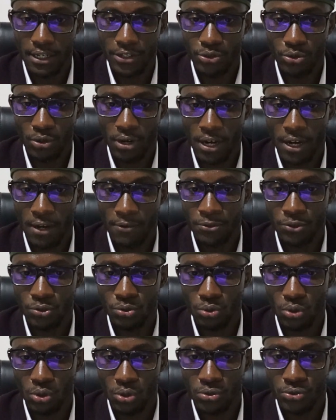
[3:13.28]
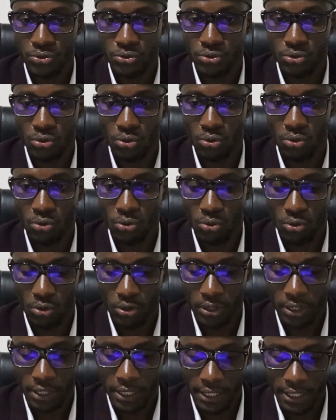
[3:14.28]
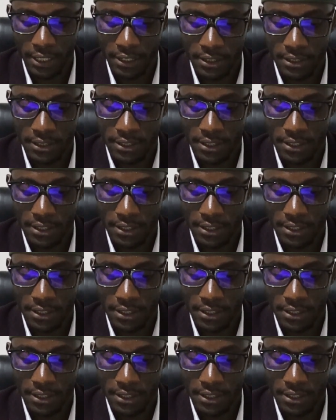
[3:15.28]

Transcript: you have to also get